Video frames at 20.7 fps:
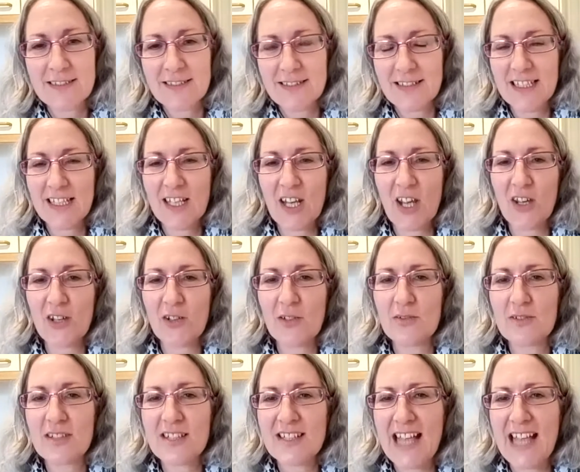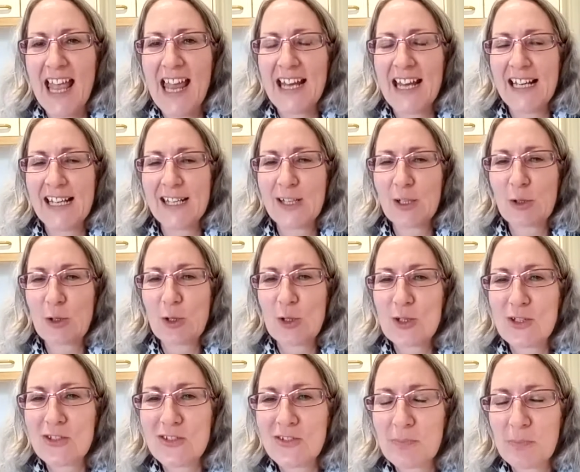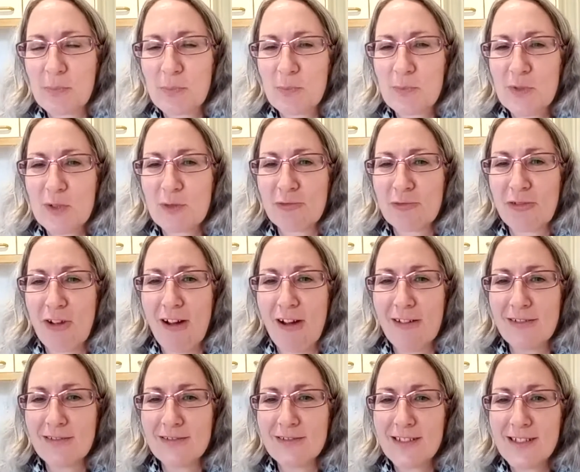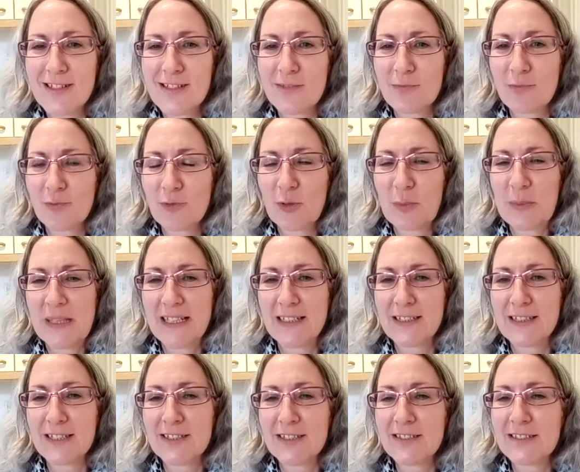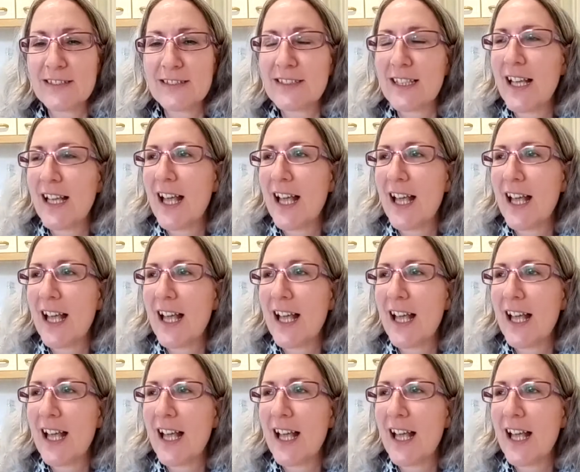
you know, sailing across to France from England.